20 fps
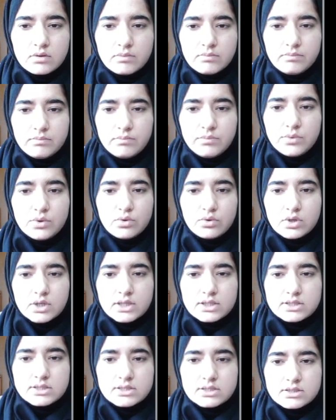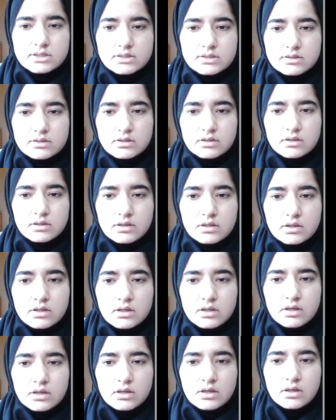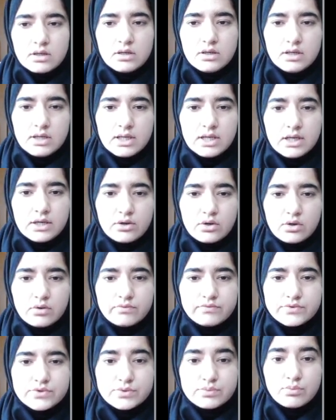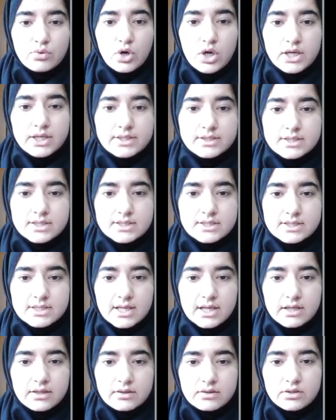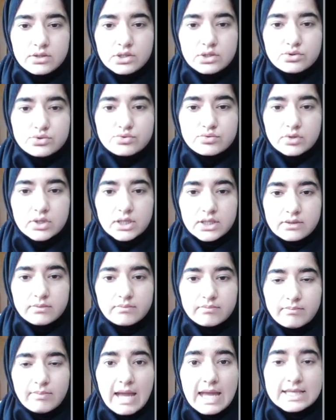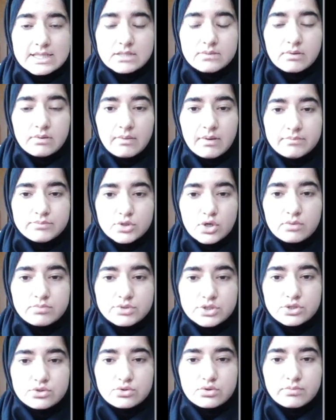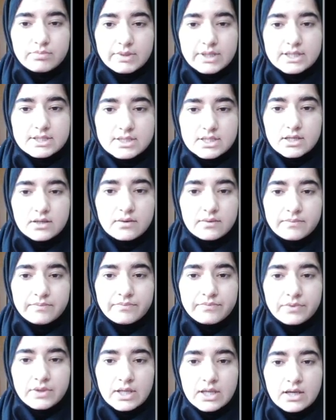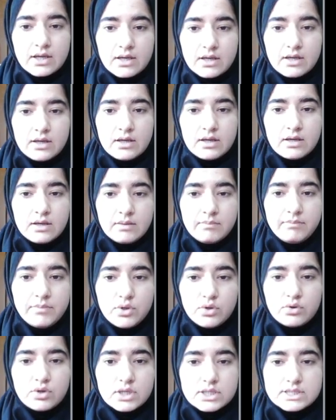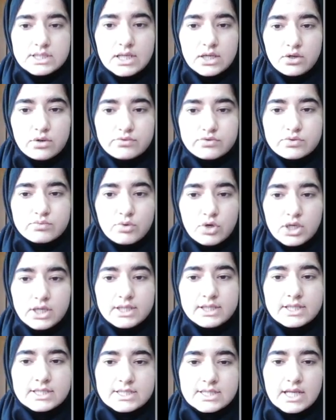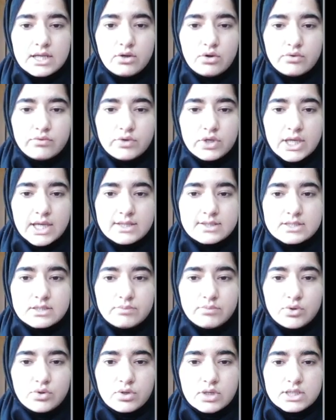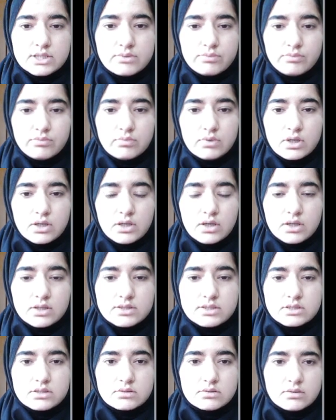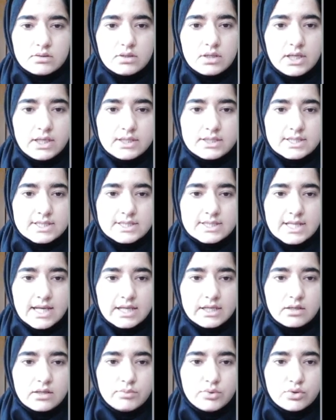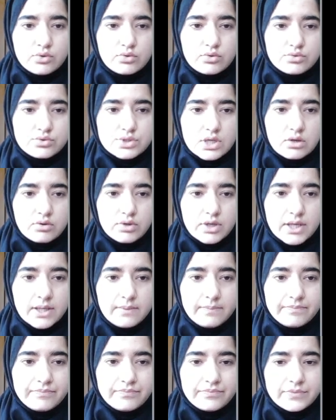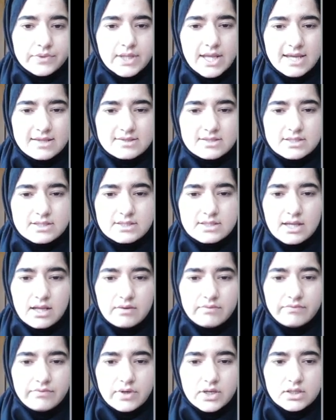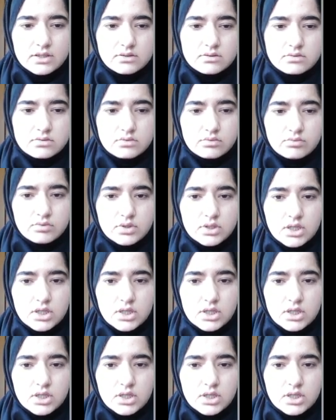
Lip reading: Mucus layer of small intestine, usually. Maximum absorption took place here. Mucus layer of small intestine, or we can say mucus, intestinal mucosa, okay? That's self understood.